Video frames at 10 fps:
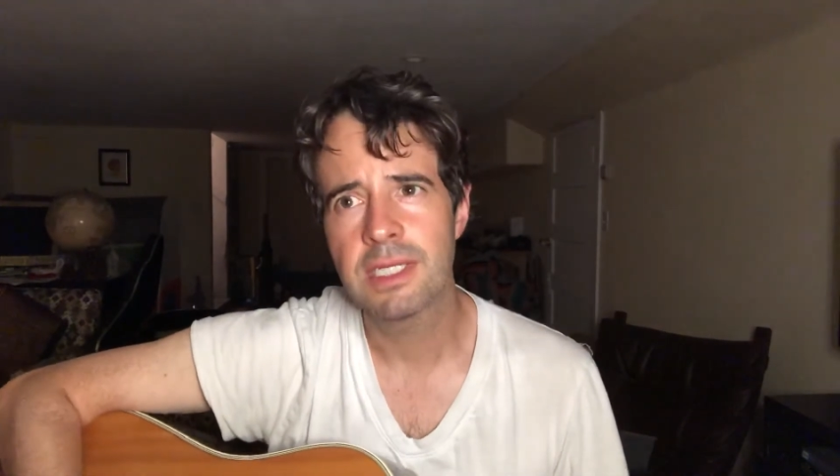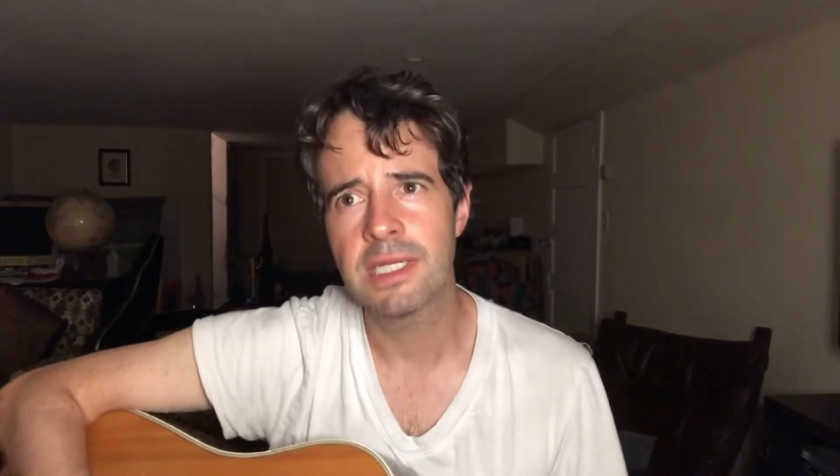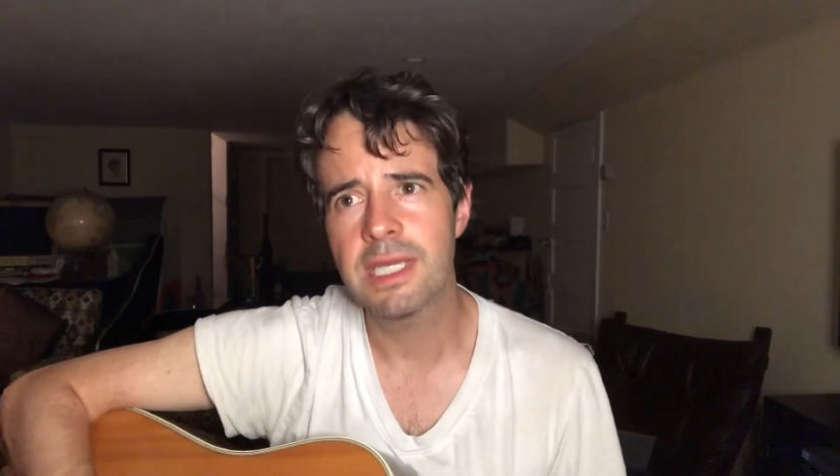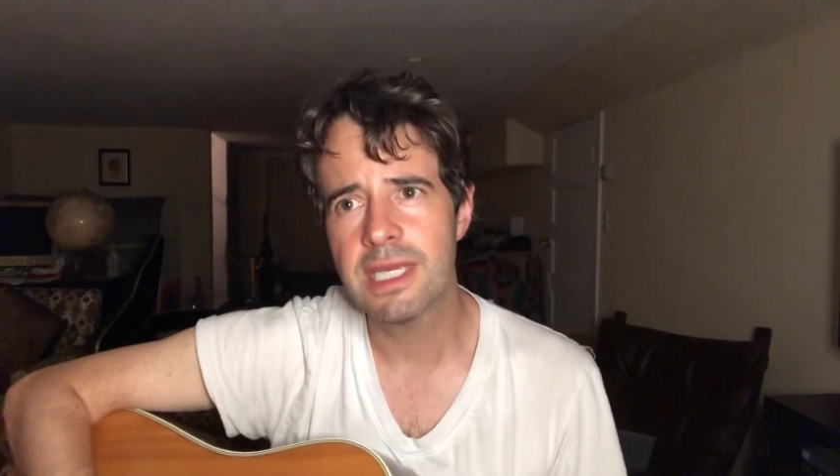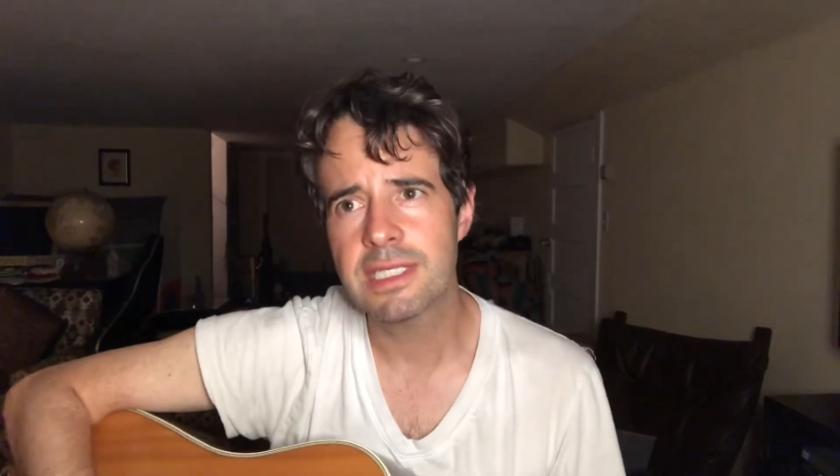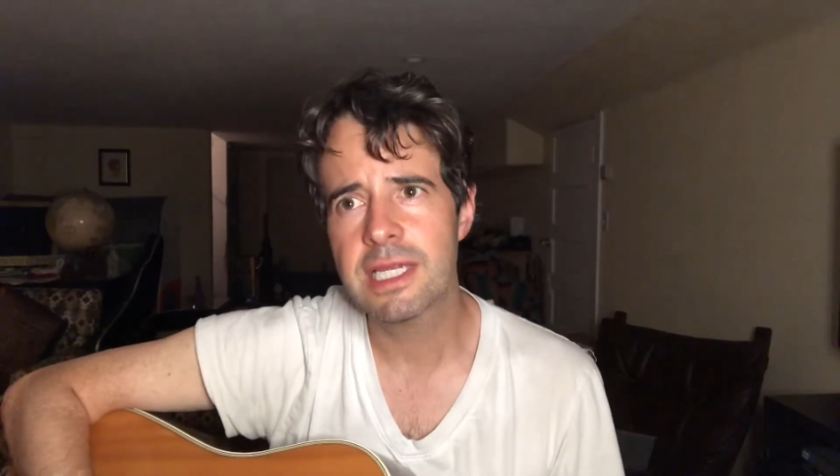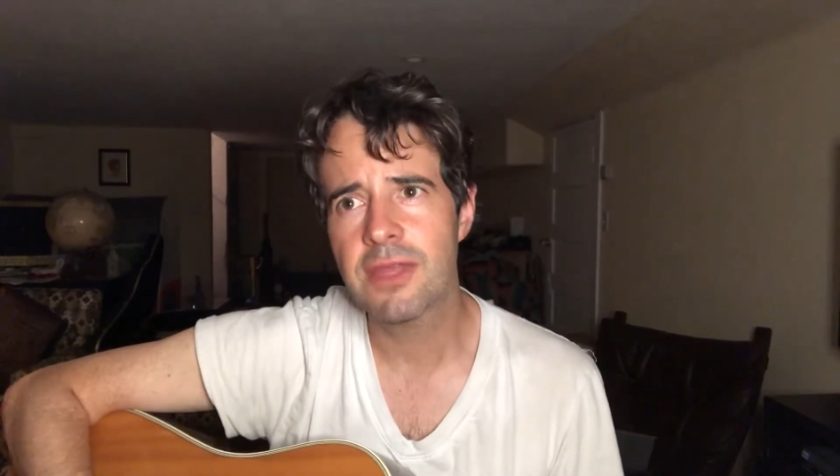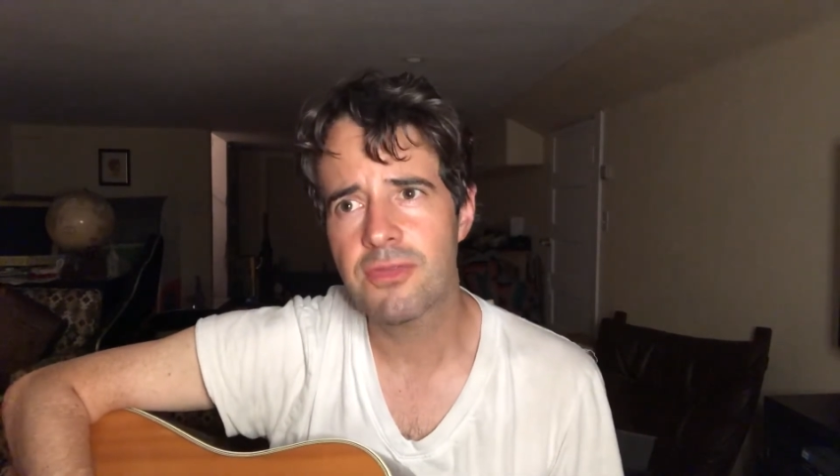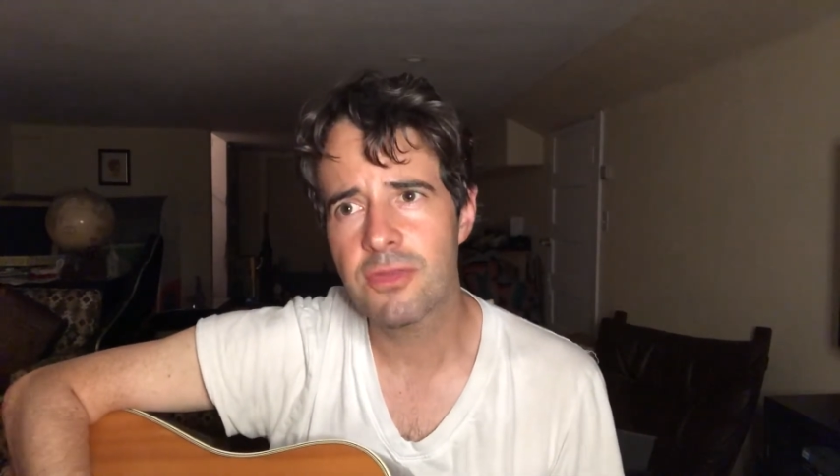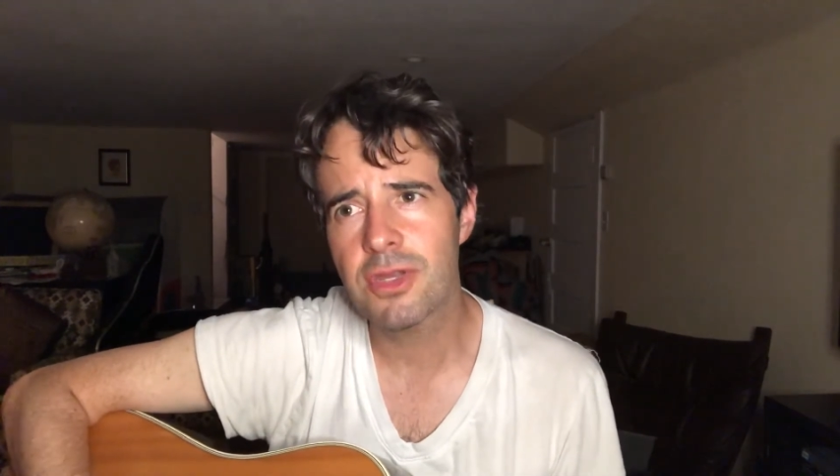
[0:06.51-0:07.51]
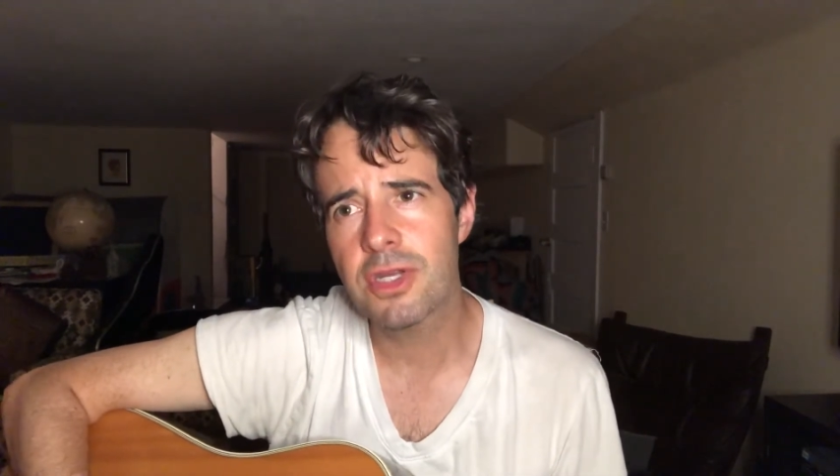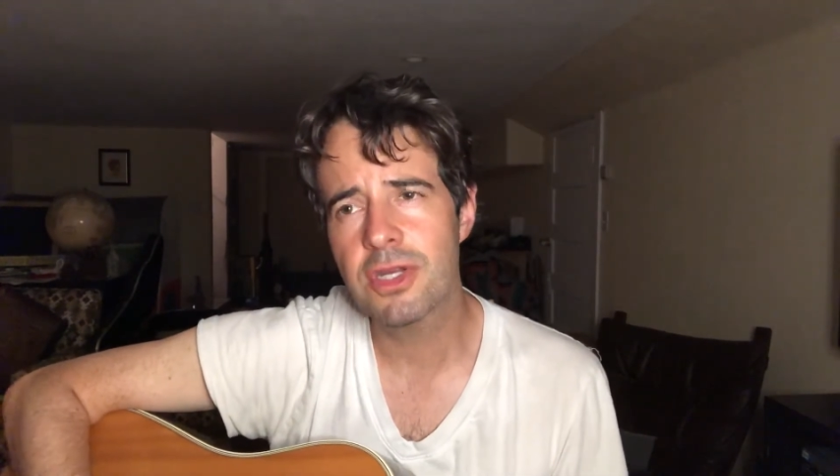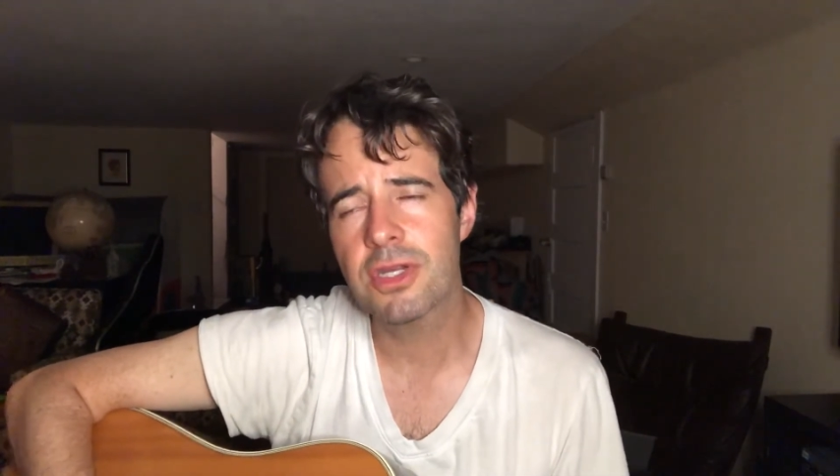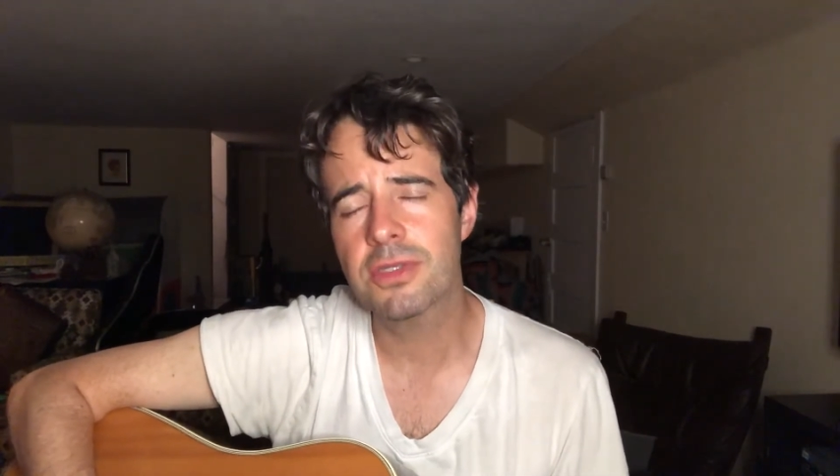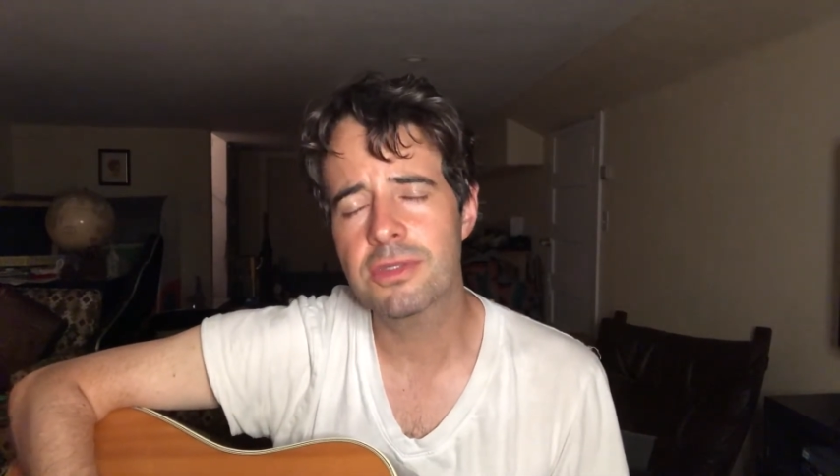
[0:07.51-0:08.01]
Gazed out through the
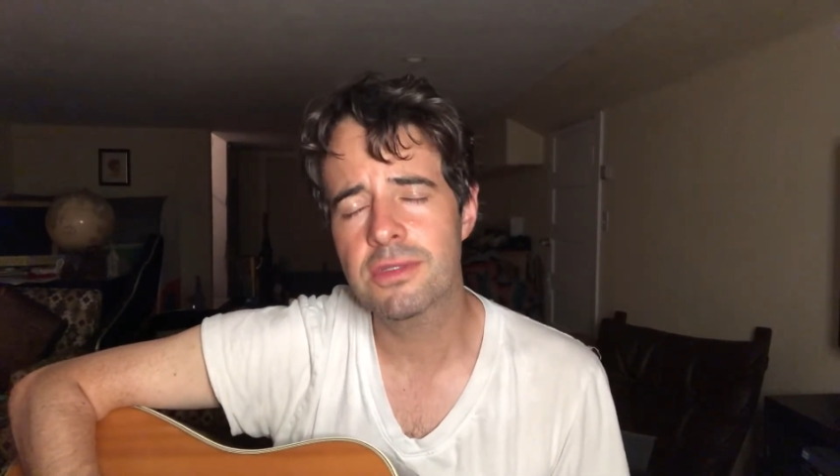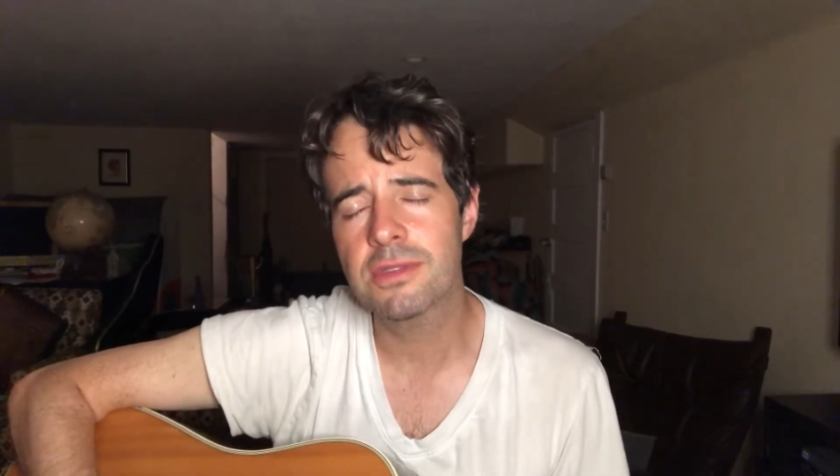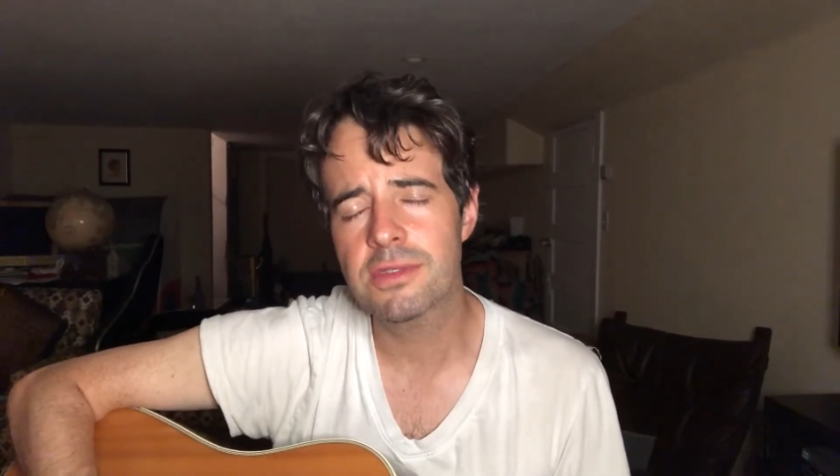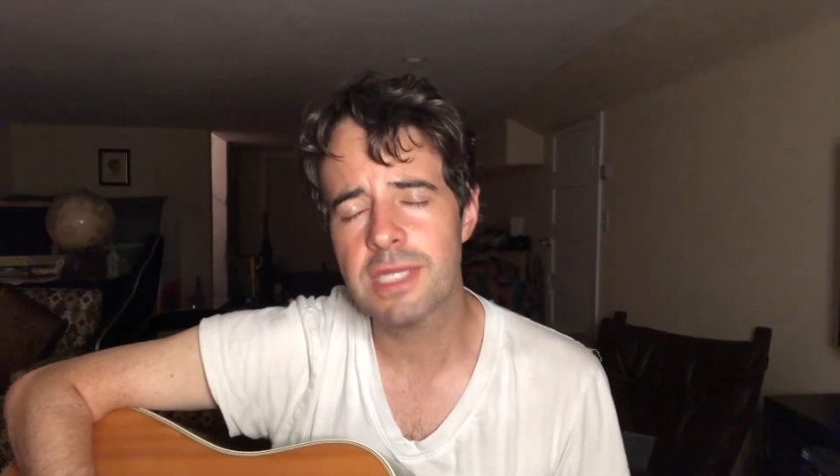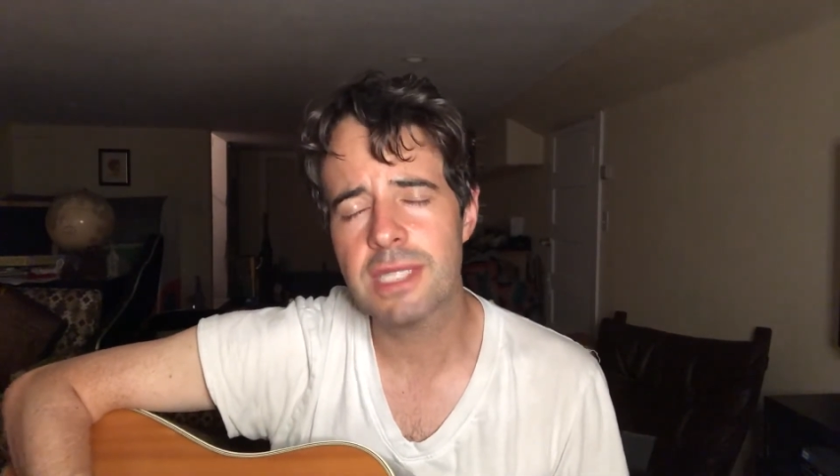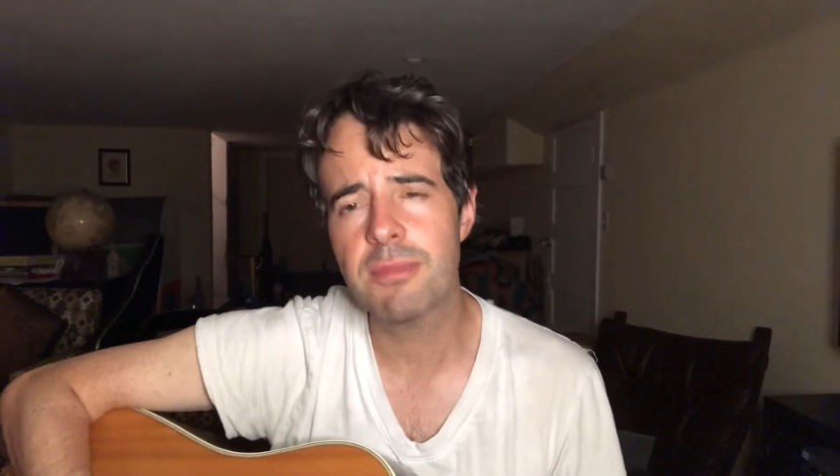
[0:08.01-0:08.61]
curtains at the